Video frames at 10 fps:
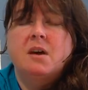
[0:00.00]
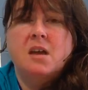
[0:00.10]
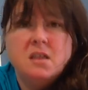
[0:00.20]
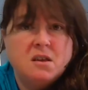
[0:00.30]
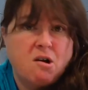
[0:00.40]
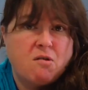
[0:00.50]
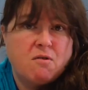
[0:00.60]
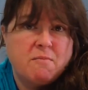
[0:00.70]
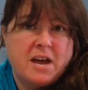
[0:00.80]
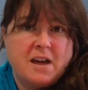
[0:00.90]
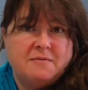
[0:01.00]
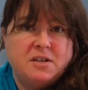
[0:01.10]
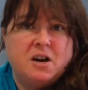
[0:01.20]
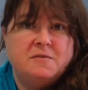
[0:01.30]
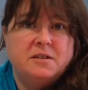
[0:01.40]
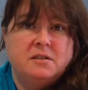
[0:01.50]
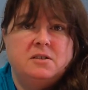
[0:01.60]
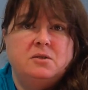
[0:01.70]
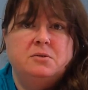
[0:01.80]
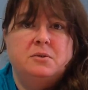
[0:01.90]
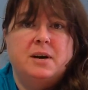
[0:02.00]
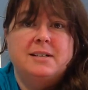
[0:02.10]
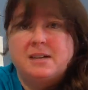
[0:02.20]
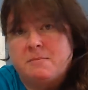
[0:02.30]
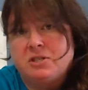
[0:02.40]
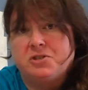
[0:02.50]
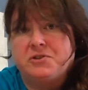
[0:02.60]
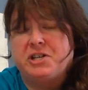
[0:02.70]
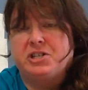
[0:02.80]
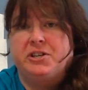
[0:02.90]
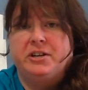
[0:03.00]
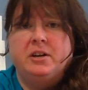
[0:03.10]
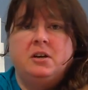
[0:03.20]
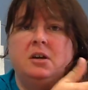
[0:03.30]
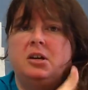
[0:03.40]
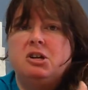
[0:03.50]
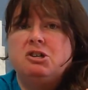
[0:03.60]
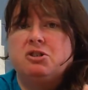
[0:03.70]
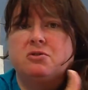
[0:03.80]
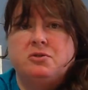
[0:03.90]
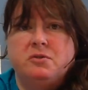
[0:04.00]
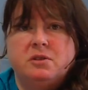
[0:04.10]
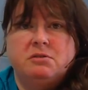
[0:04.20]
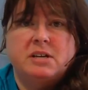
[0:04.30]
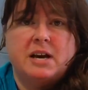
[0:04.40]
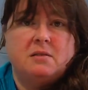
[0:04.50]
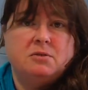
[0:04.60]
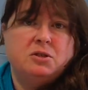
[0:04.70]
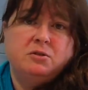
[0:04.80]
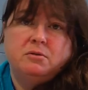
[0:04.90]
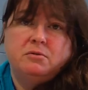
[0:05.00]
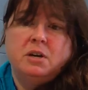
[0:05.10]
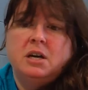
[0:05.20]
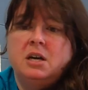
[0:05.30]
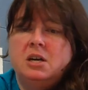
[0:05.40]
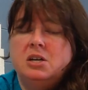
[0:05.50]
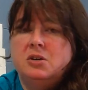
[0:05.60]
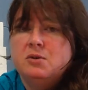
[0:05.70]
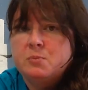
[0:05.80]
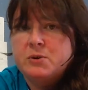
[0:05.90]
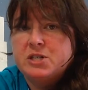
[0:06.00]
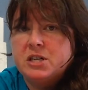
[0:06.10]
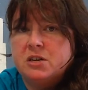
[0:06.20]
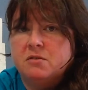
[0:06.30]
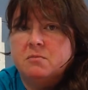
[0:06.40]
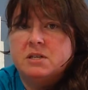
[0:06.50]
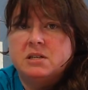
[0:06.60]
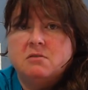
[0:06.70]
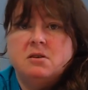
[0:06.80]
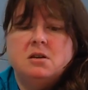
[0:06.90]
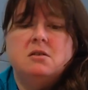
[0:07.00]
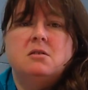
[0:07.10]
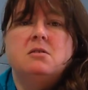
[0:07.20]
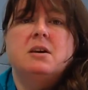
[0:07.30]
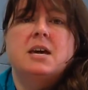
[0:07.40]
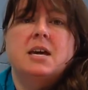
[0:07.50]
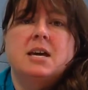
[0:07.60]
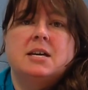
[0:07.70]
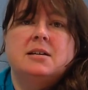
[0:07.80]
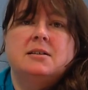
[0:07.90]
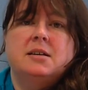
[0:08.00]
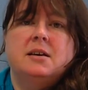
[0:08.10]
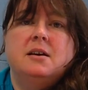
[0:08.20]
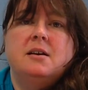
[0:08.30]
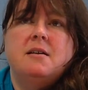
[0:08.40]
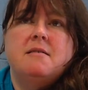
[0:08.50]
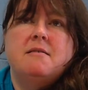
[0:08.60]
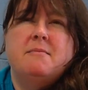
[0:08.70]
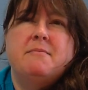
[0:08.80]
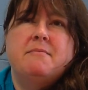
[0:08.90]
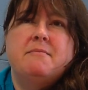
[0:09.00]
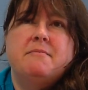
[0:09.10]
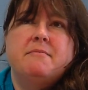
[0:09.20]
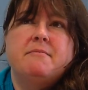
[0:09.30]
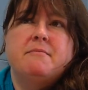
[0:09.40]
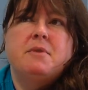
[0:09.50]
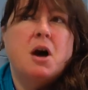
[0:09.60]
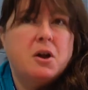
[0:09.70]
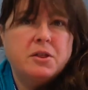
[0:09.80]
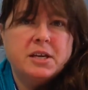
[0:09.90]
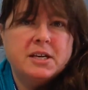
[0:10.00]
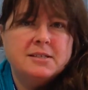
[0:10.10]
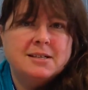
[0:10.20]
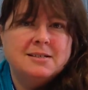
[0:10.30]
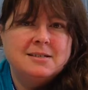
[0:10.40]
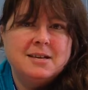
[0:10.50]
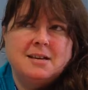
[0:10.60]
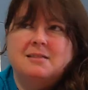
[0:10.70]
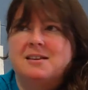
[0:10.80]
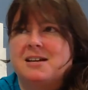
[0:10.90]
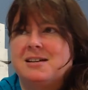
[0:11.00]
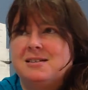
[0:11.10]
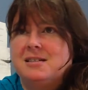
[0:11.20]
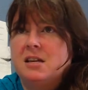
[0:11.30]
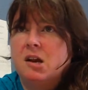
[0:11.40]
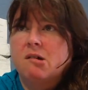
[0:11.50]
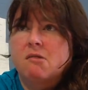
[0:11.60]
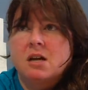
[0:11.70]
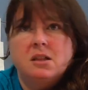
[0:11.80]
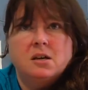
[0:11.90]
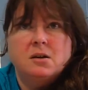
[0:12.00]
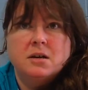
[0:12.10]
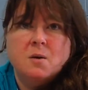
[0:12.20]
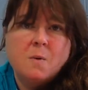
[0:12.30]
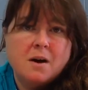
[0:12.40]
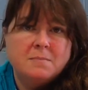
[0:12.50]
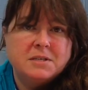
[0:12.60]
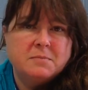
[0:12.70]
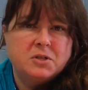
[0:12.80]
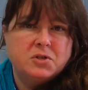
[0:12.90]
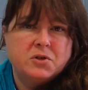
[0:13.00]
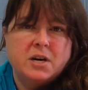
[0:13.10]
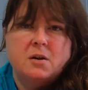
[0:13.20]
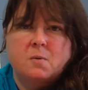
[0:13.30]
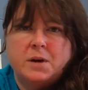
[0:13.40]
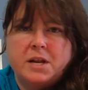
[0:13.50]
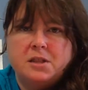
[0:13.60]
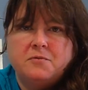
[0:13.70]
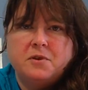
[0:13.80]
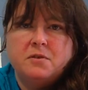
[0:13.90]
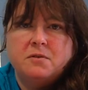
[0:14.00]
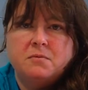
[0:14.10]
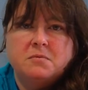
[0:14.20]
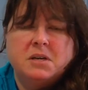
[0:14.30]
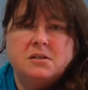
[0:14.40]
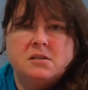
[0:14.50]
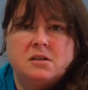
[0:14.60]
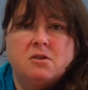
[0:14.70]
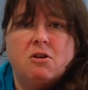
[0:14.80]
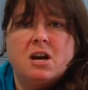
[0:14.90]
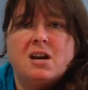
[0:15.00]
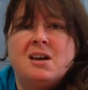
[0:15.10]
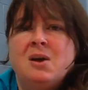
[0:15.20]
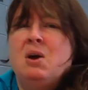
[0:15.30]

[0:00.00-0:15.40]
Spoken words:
the art room, I have to often do a demonstration, show students how to use a particular material, and not all the kids can see. The kids sitting right there near where I'm demonstrating or right at the front of the room can see great,